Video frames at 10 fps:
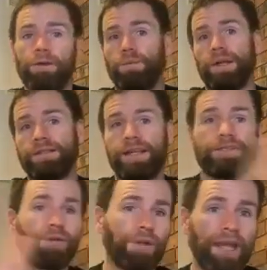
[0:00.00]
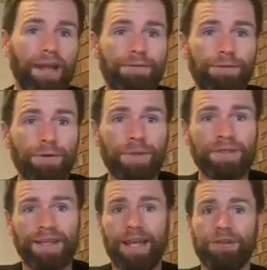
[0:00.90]
Once that's all accounted for,
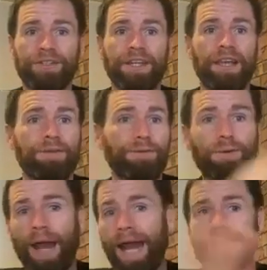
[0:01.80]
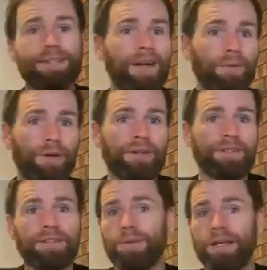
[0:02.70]
once calories are accounted for, any diet works.
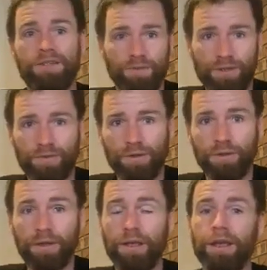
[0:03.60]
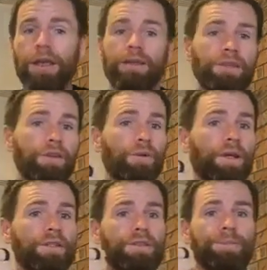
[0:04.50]
It's the one that just works for you. So
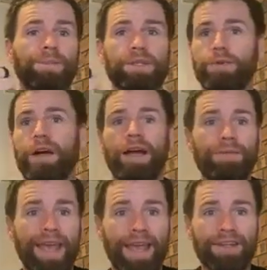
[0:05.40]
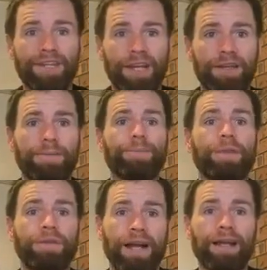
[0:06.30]
that's why I have the HEC check.
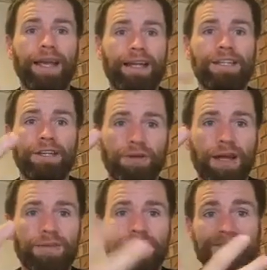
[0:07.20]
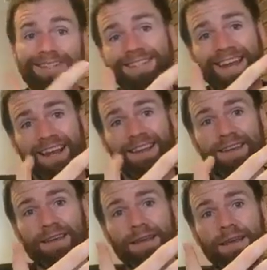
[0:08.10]
If your hunger, energy and cravings is in check,
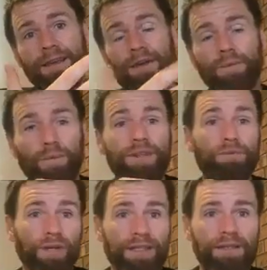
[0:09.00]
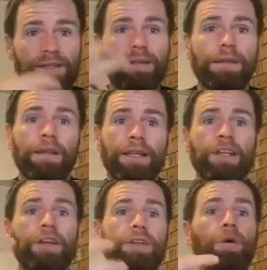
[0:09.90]
within reason. Like,
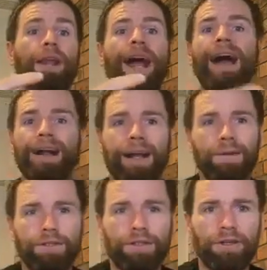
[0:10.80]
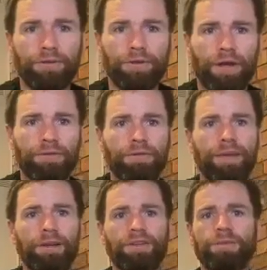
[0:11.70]
you want hunger when you're going for
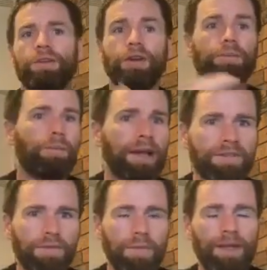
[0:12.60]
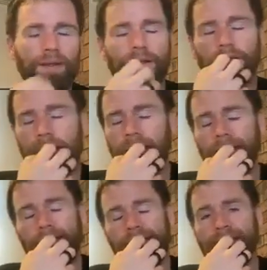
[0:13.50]
fat loss, but not a massive amount.
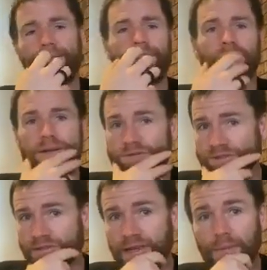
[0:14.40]
And same with cravings.